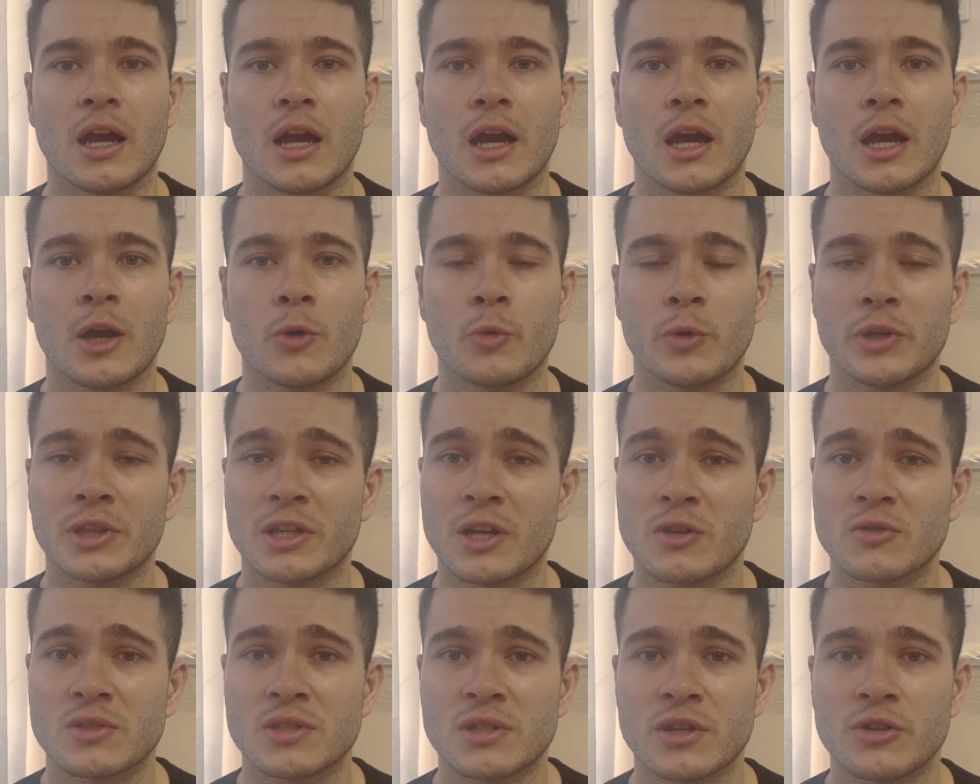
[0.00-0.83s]
I went
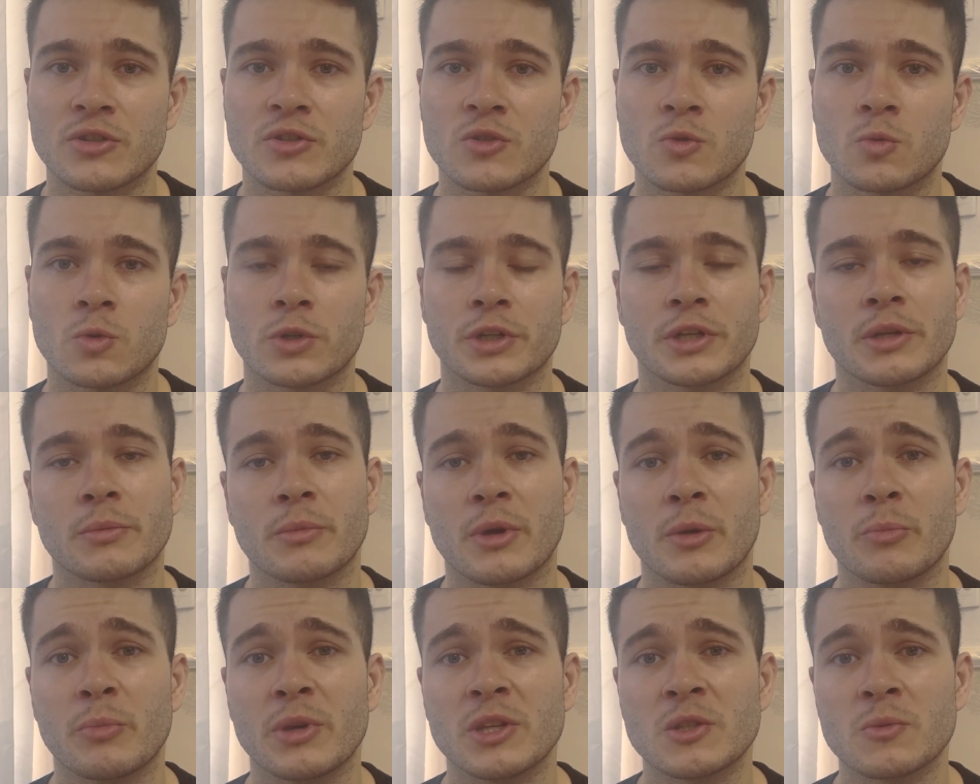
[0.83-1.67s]
downstairs to work in my
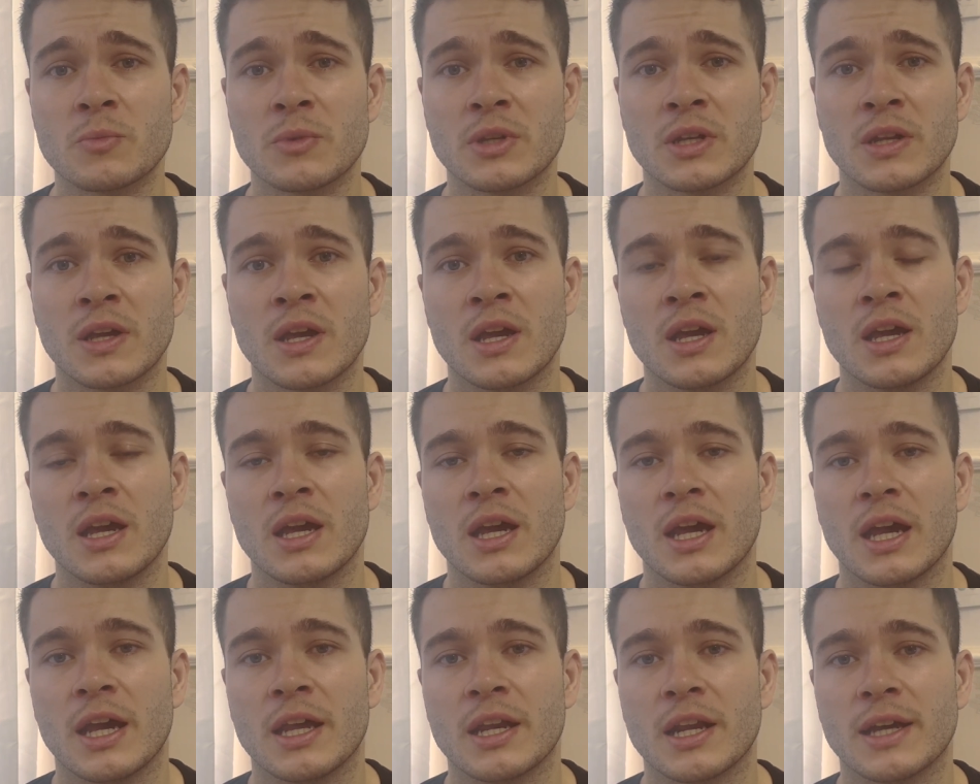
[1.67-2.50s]
basement,
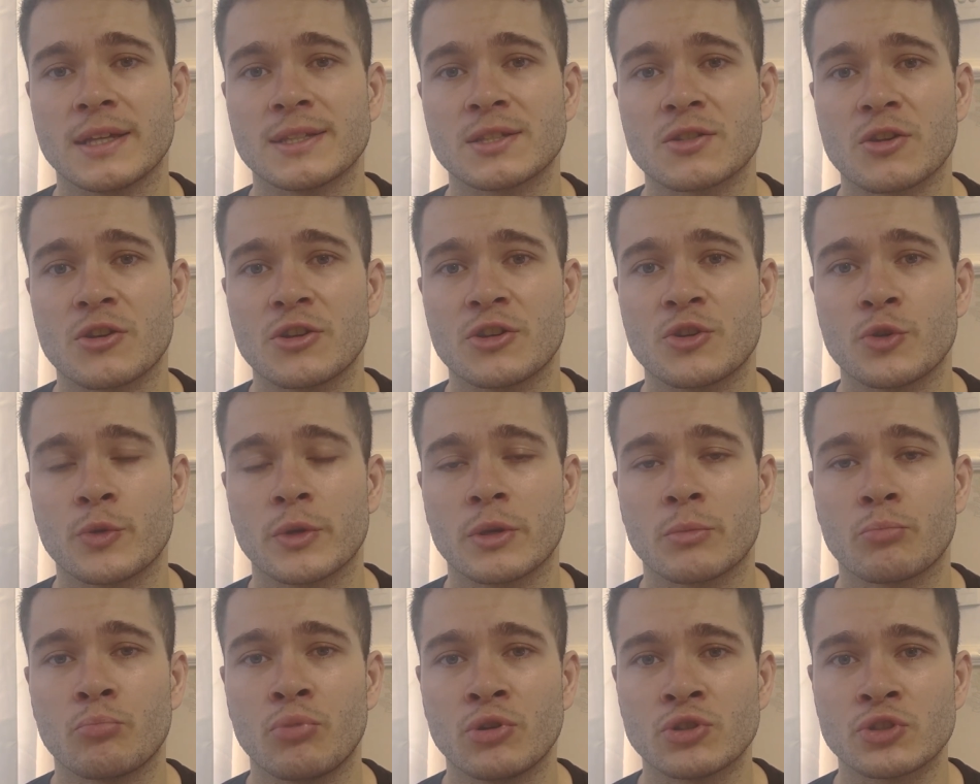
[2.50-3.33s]
and I started doing
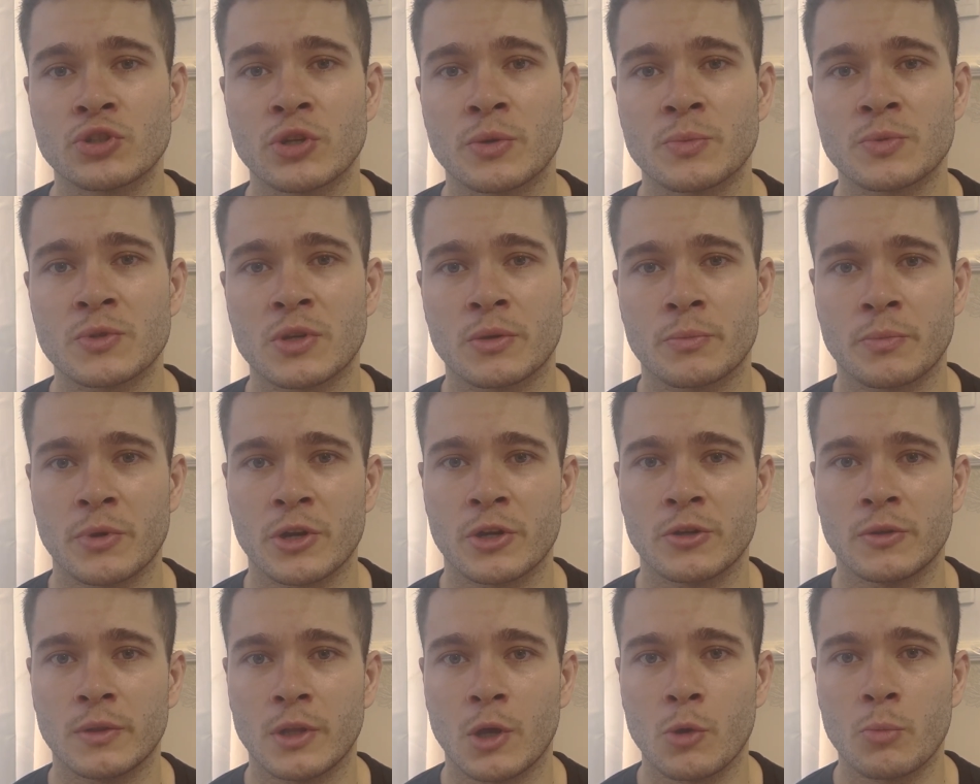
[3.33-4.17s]
push-ups on
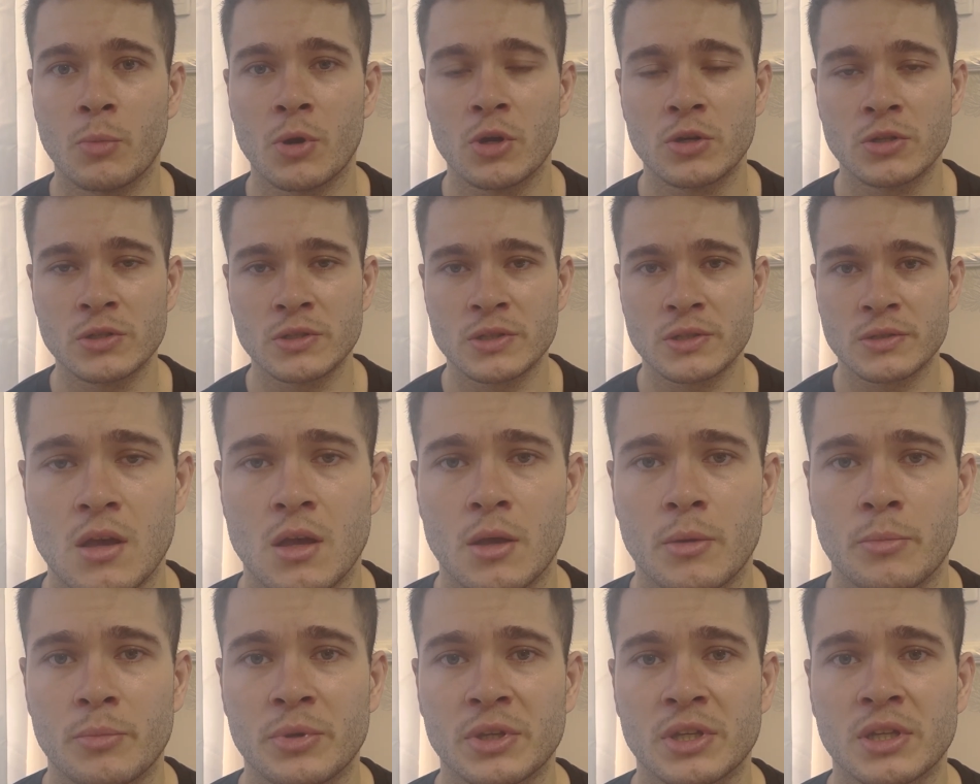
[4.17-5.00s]
parallel bars
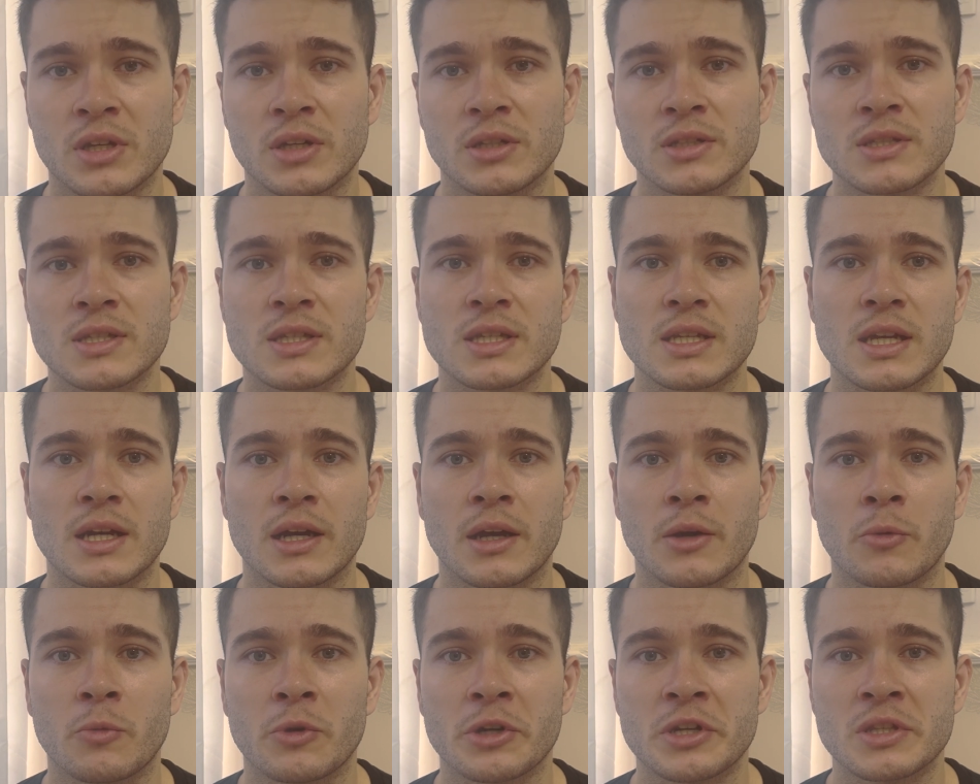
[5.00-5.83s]
because I
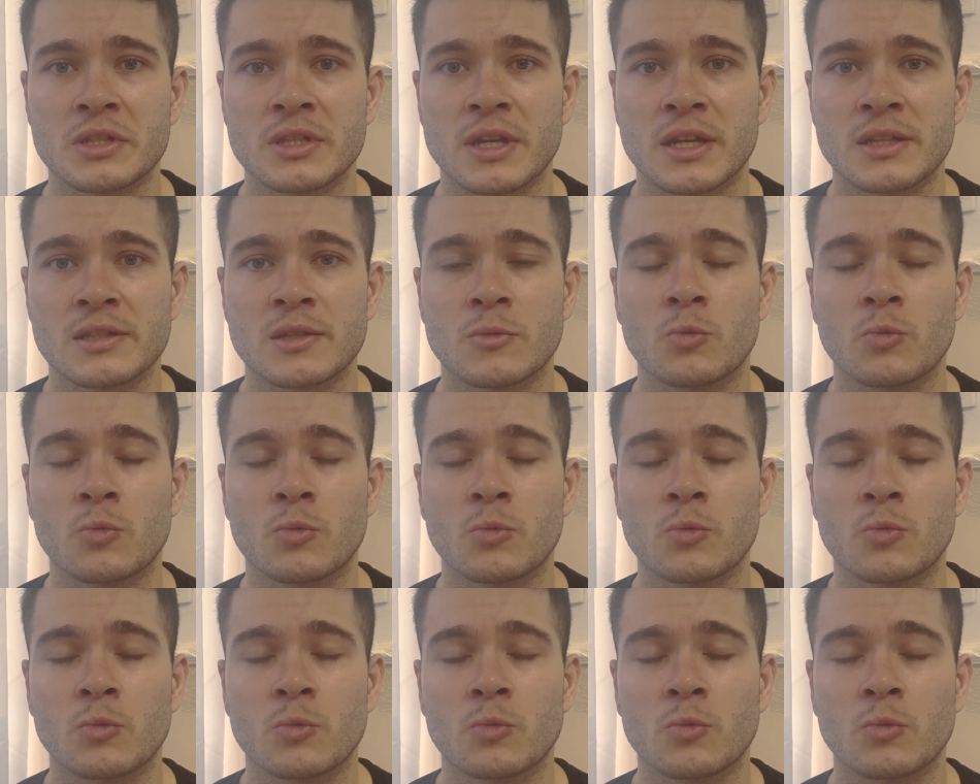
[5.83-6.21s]
wanted to add some